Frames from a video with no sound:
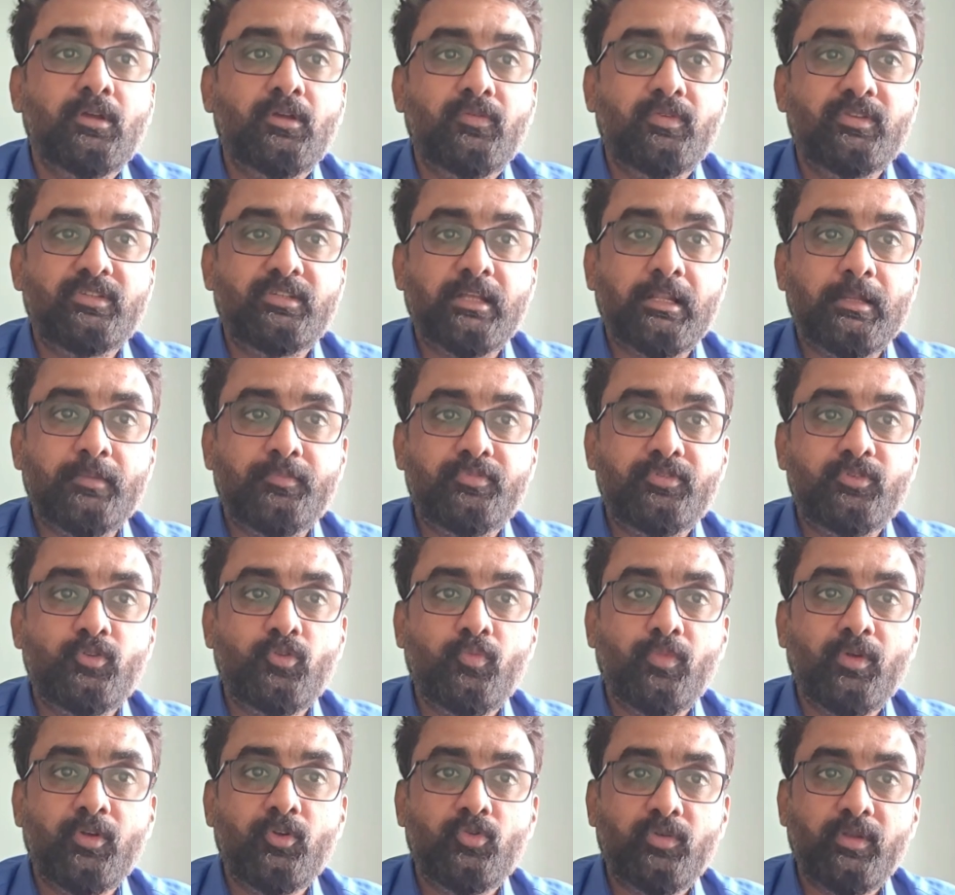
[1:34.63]
which helps
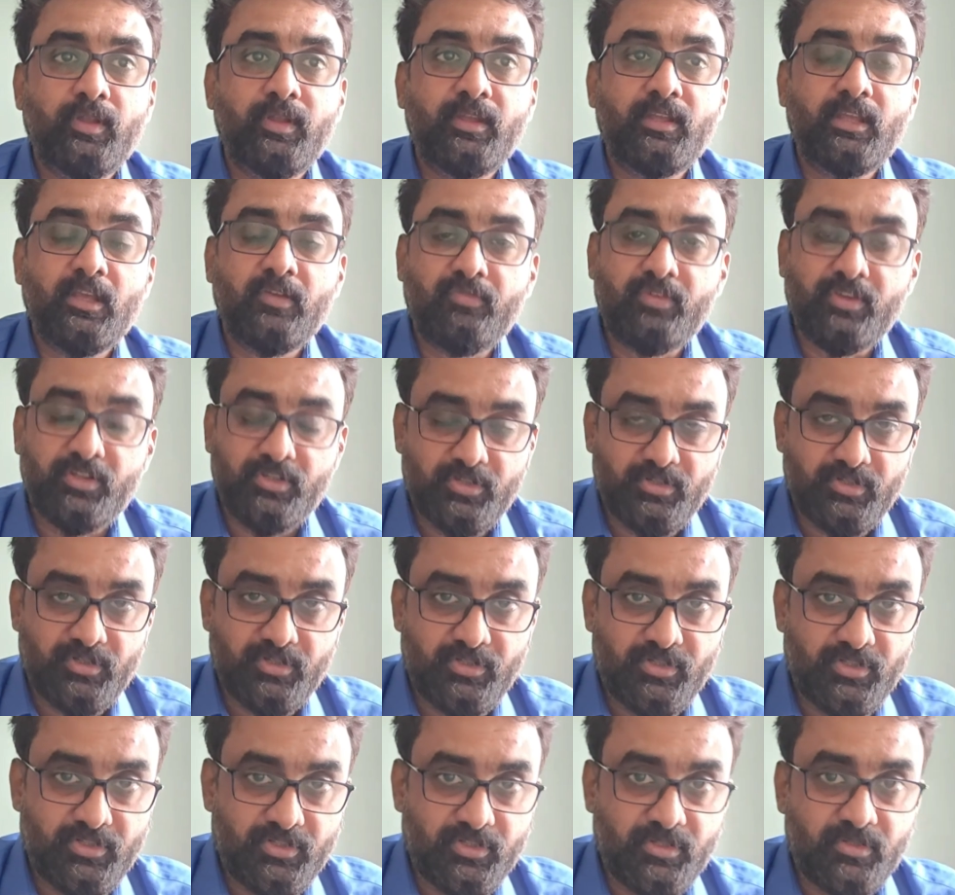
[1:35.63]
human to take efficient
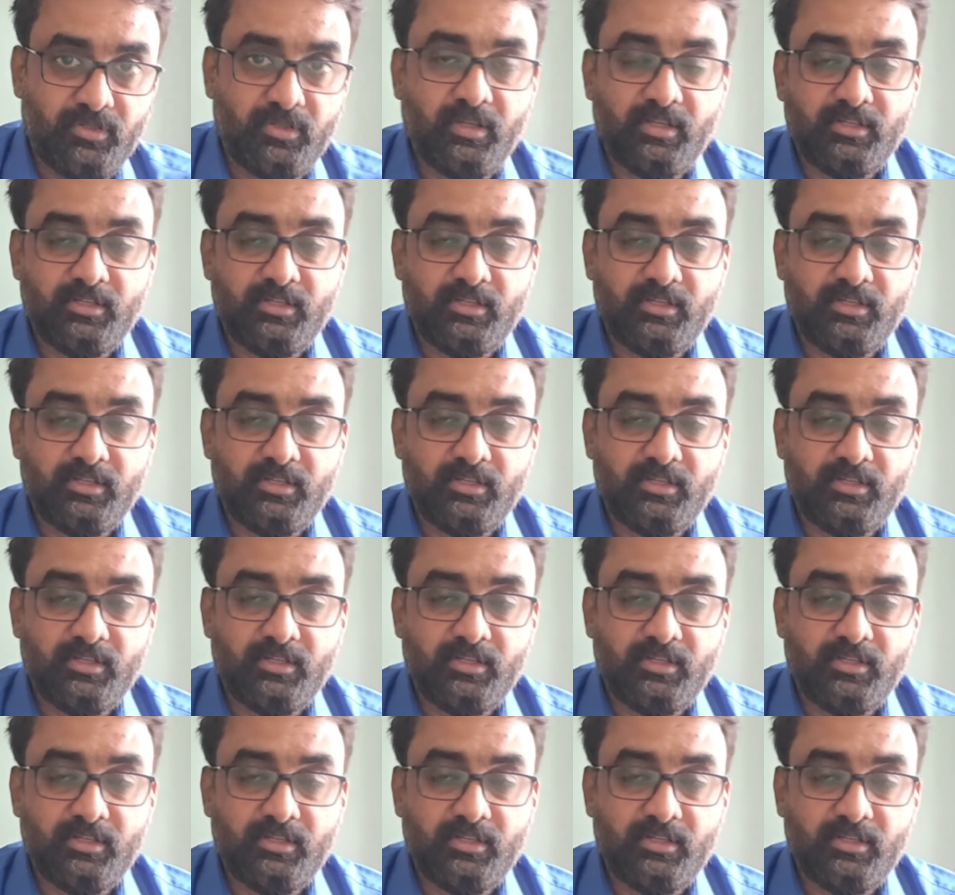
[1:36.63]
decisions.